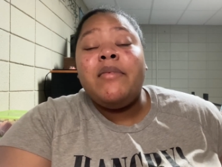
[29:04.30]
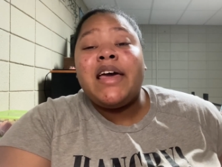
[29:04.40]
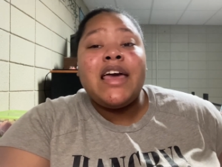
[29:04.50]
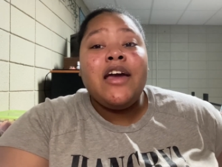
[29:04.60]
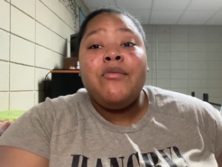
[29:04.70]
and
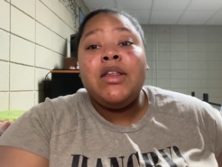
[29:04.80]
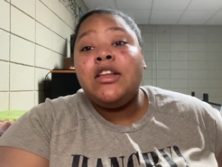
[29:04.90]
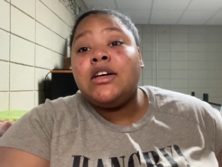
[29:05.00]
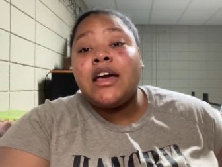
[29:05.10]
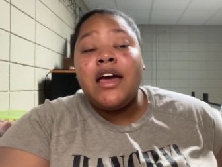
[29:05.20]
can't really
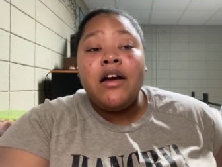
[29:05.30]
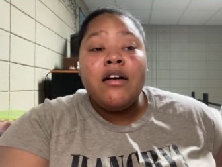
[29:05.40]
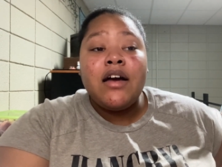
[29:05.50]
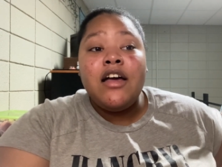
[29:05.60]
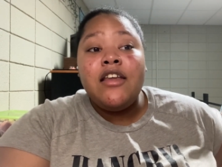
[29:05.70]
look at
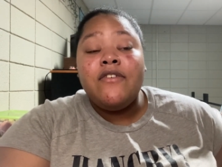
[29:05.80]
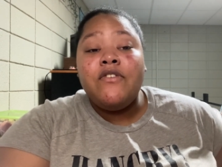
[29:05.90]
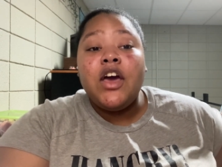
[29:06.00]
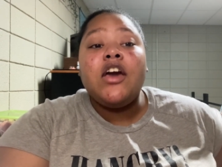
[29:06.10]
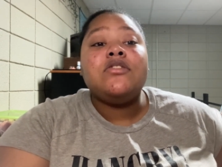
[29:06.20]
Erica in the
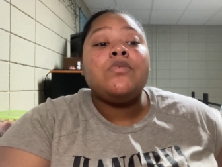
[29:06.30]
face